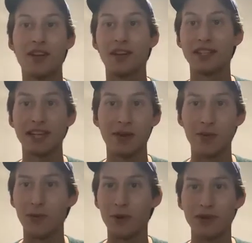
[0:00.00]
That's how
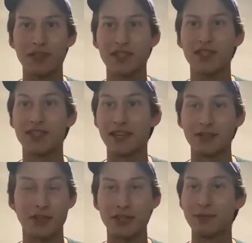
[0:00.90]
it works, and
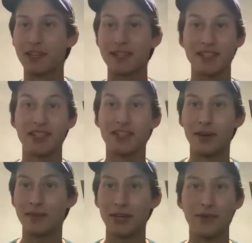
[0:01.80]
that, trust me, that's the
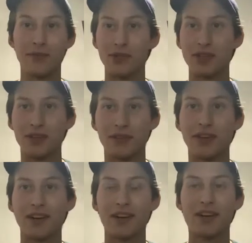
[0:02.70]
dumbed down version of
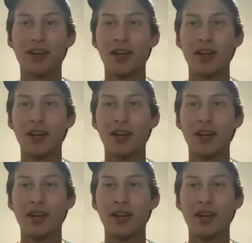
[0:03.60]
that.